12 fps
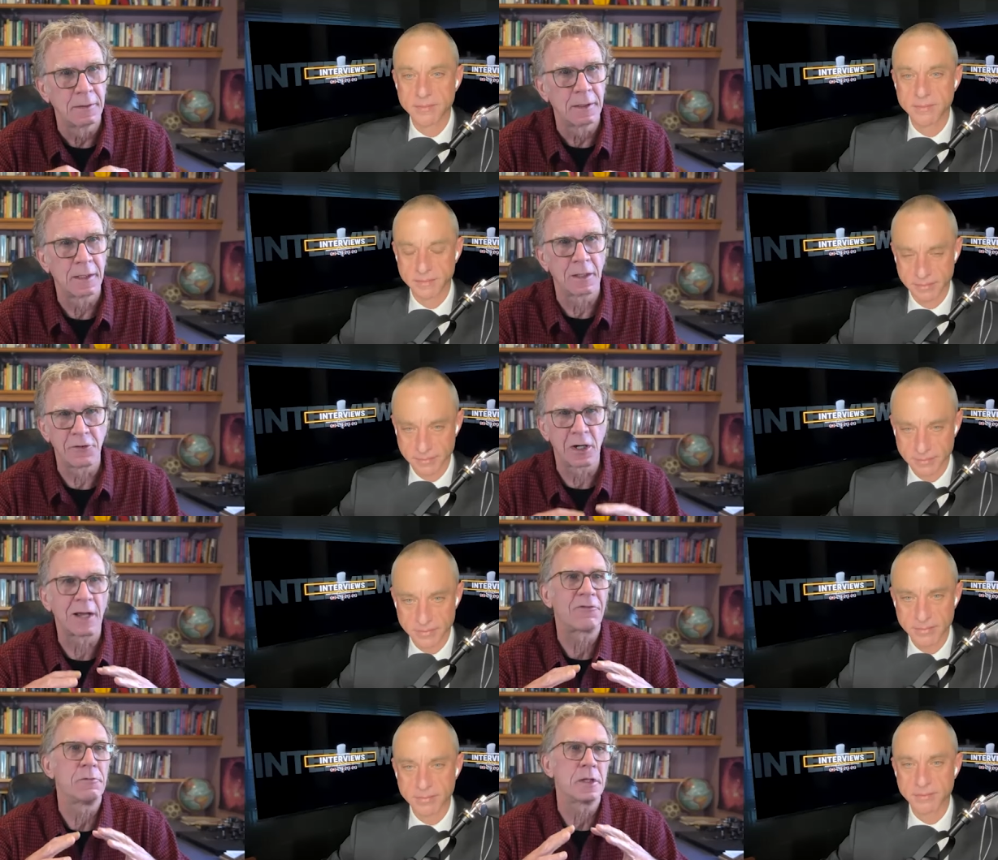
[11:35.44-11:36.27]
Speaker 1: And if you're
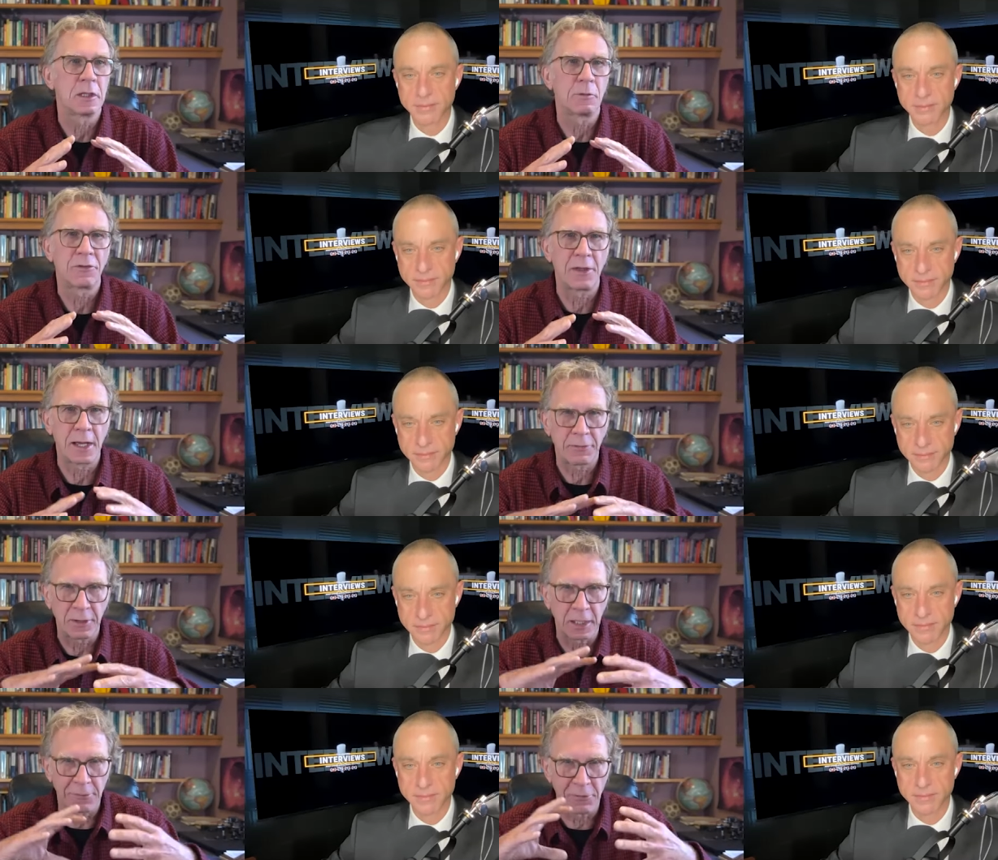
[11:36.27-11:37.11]
not familiar with that,
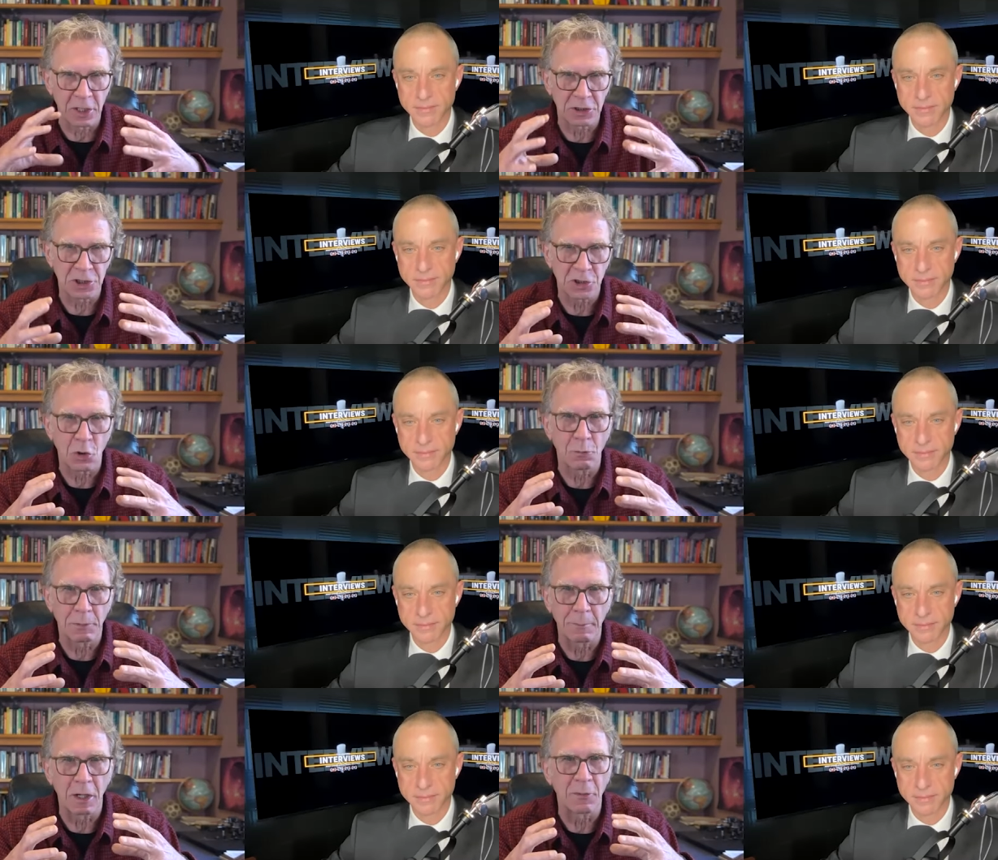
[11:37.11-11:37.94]
think of it as a soap
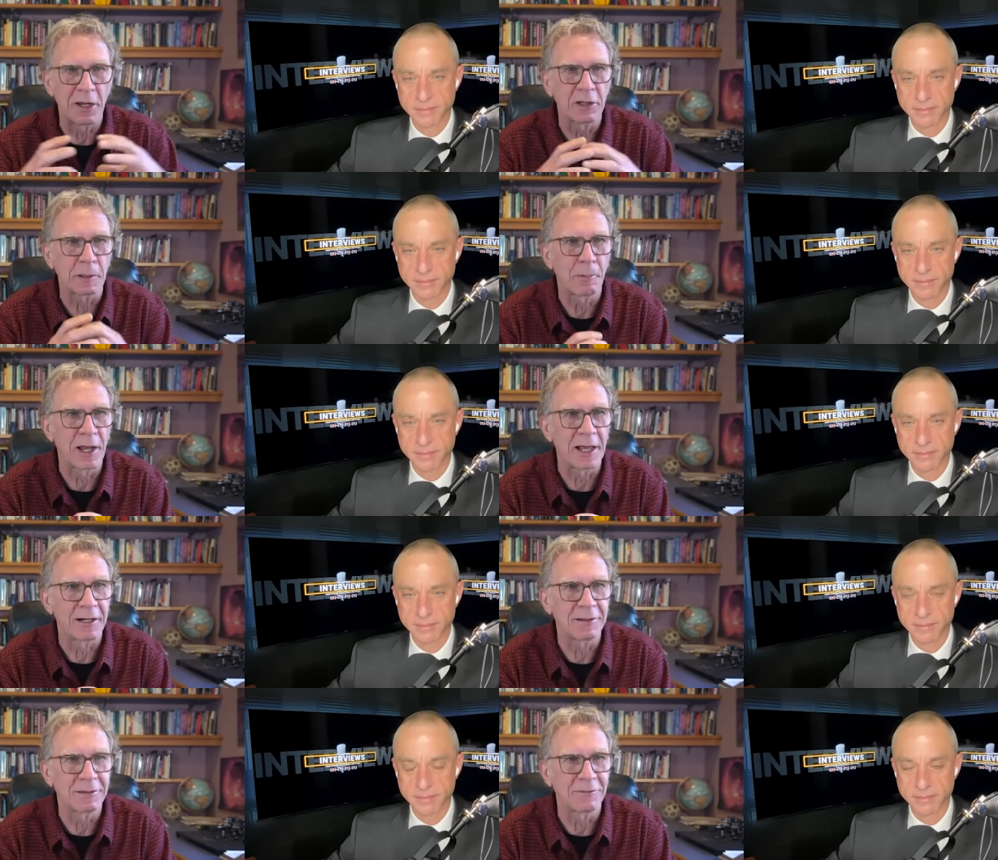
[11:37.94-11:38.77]
bubble around the
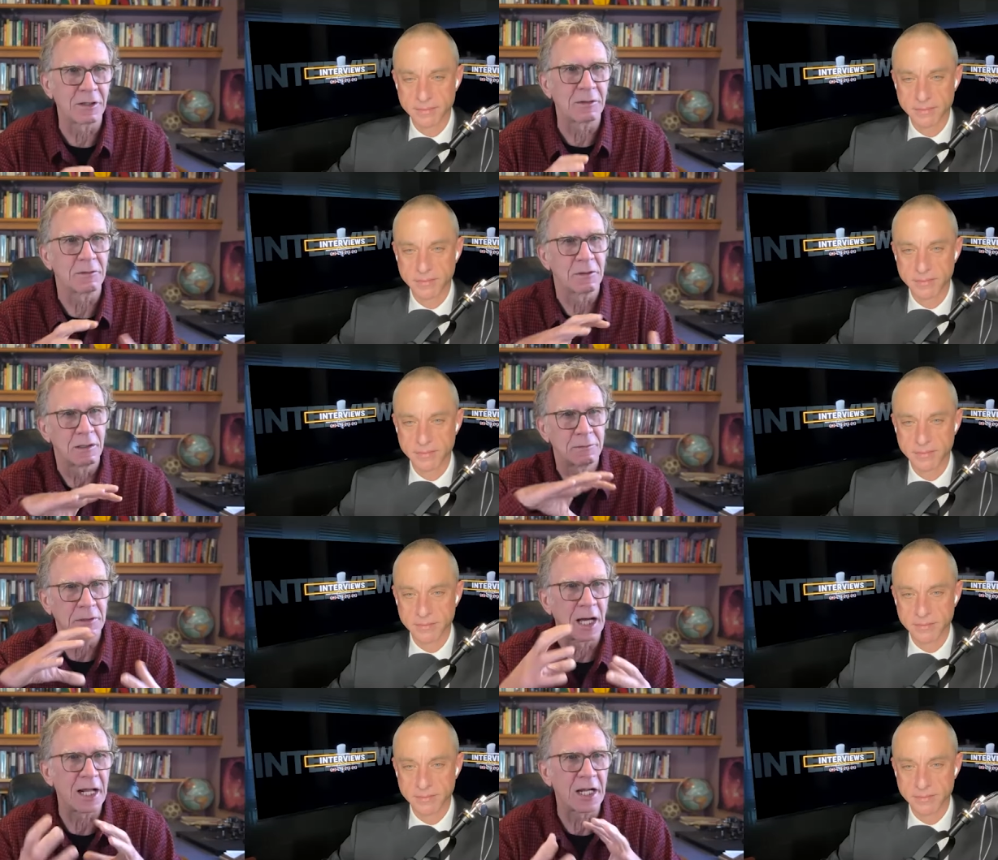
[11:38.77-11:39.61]
planet of a
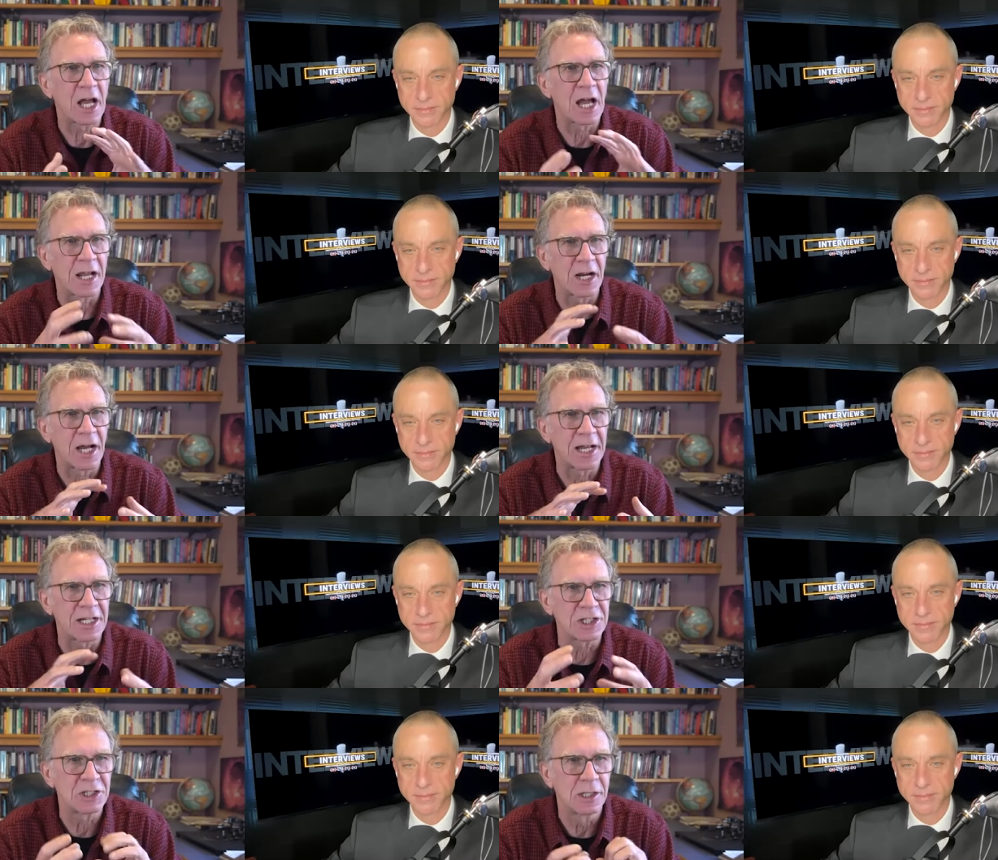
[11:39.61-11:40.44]
highly
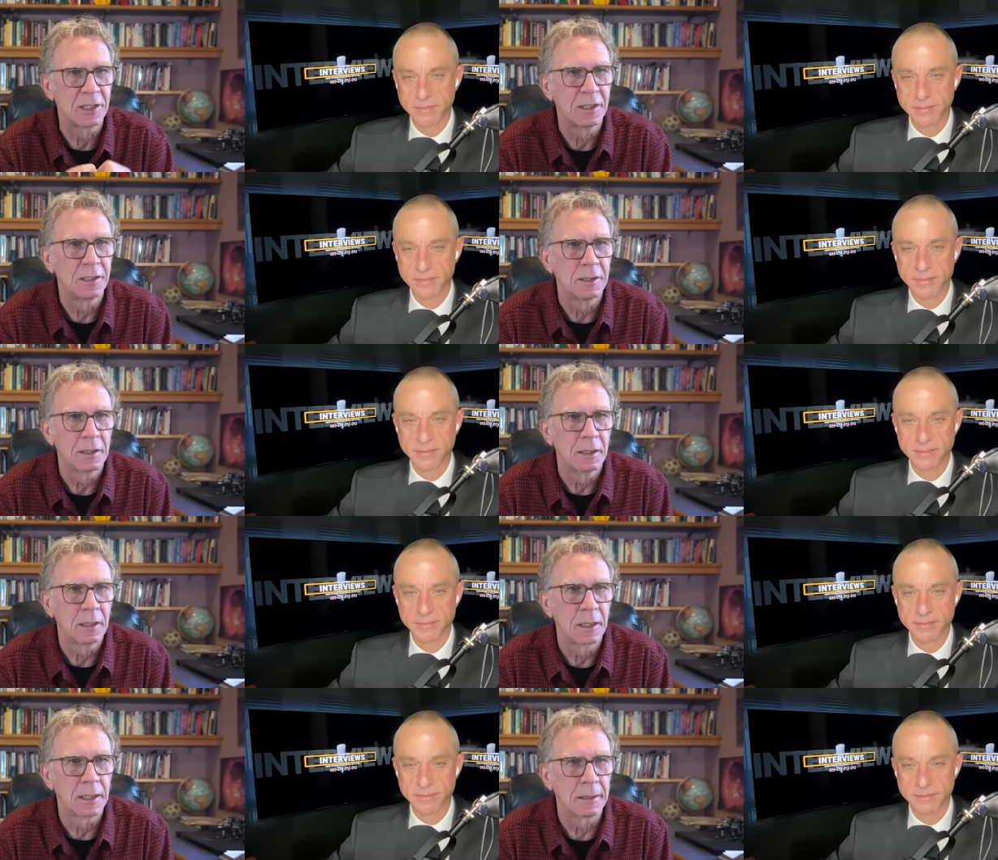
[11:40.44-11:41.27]
ionized,
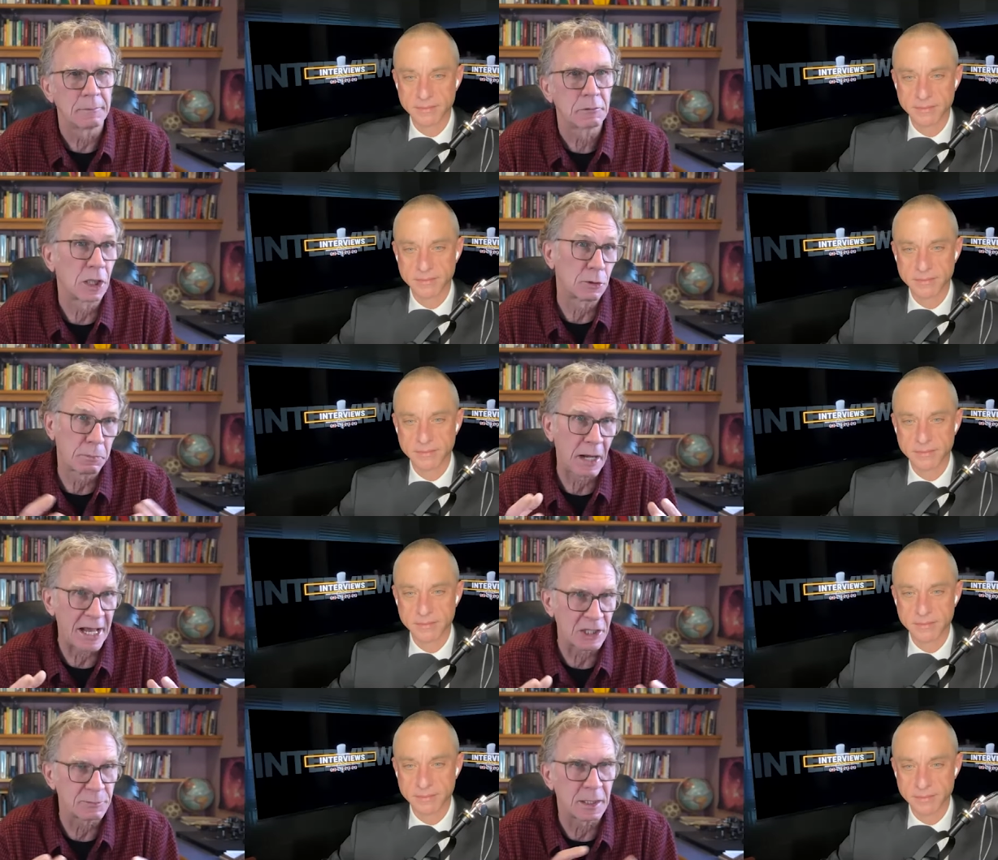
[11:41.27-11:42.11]
uh, called
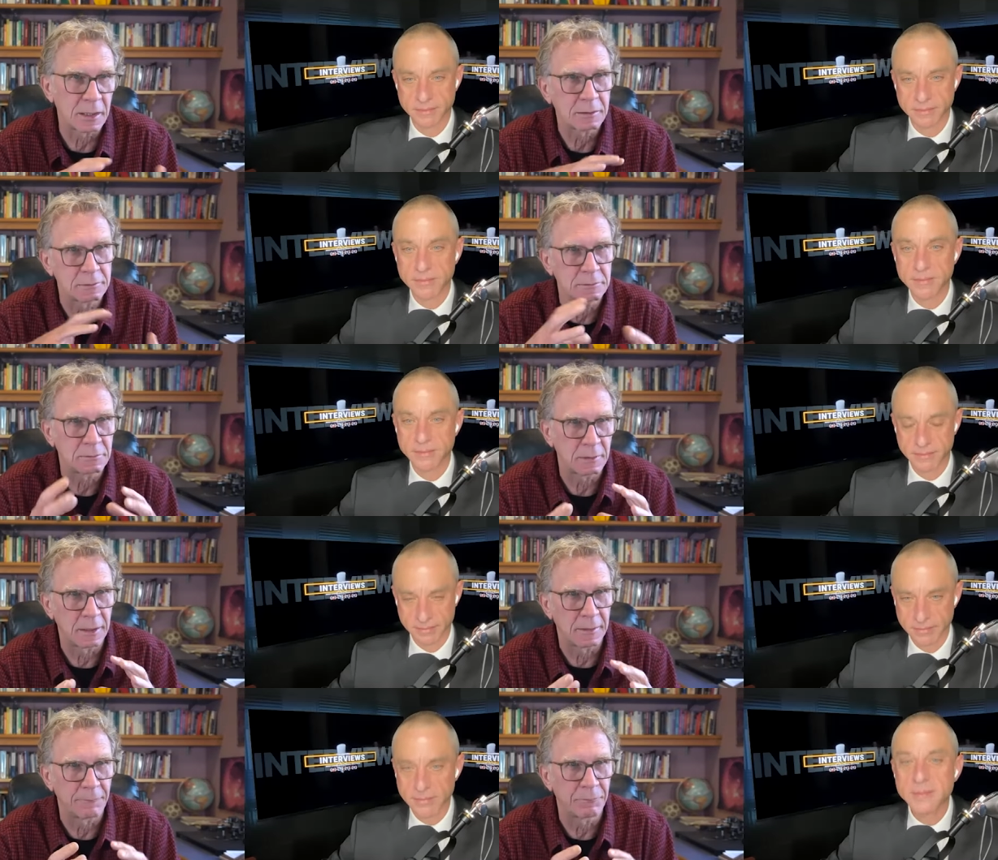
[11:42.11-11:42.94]
plasma.
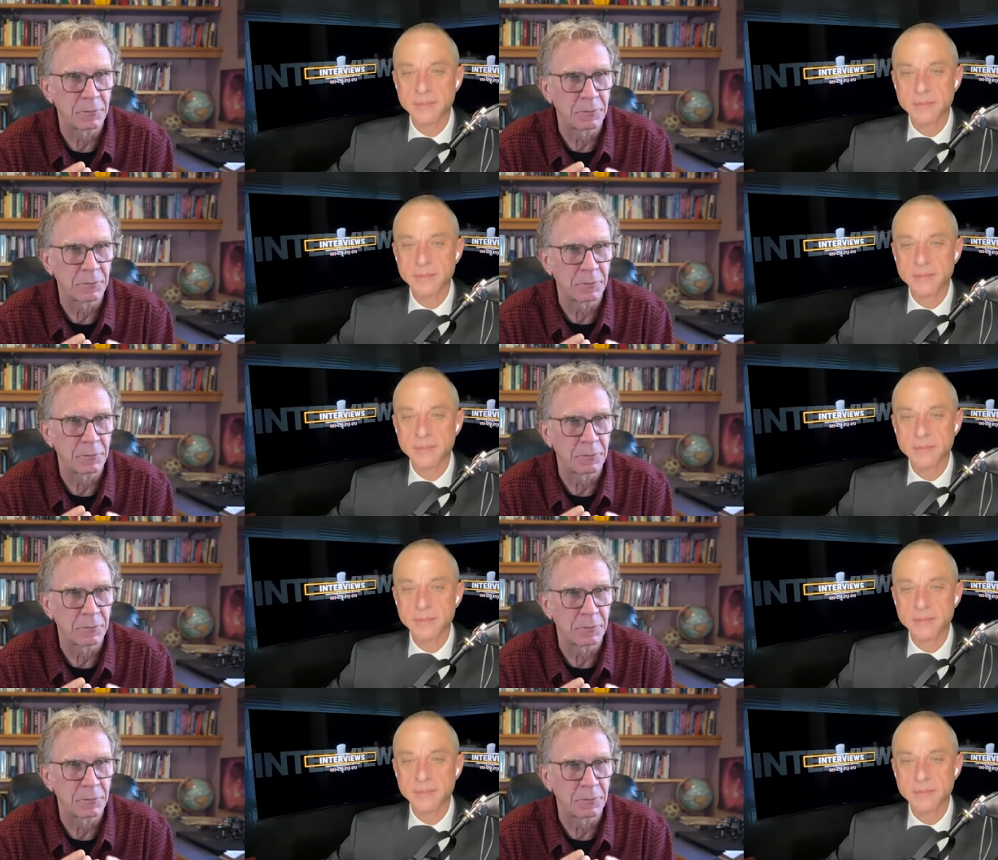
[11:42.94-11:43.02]
Um,